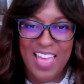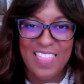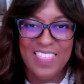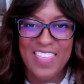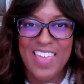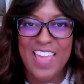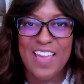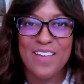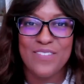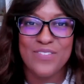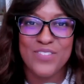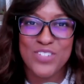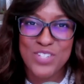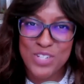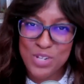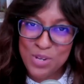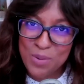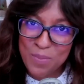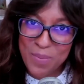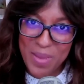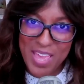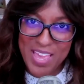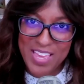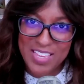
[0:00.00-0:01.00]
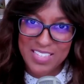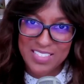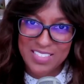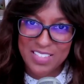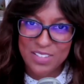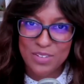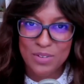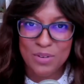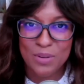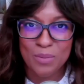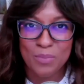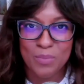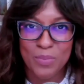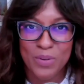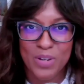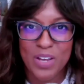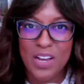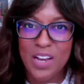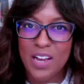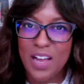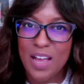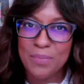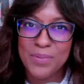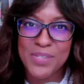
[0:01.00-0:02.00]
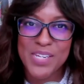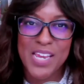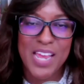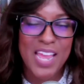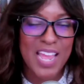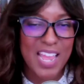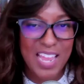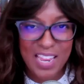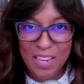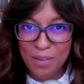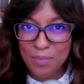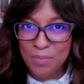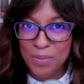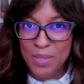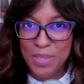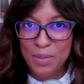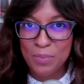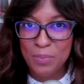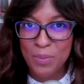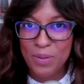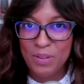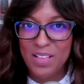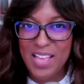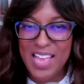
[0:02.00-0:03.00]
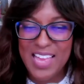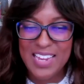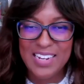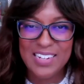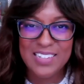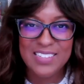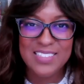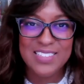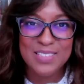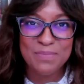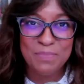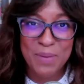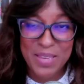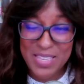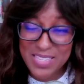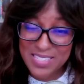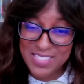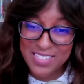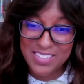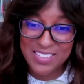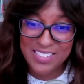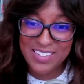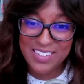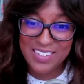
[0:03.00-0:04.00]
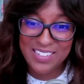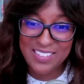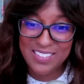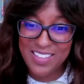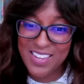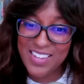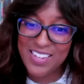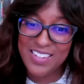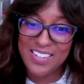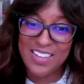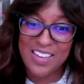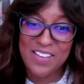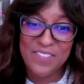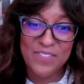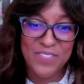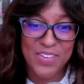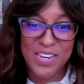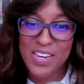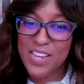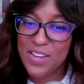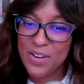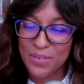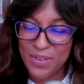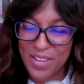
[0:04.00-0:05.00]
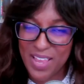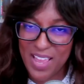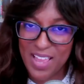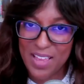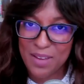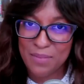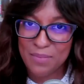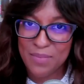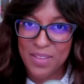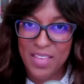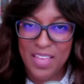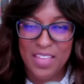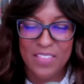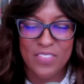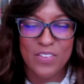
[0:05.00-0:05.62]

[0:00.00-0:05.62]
They have 2 bays that you can book up to 8 people, and it's basically like a video game.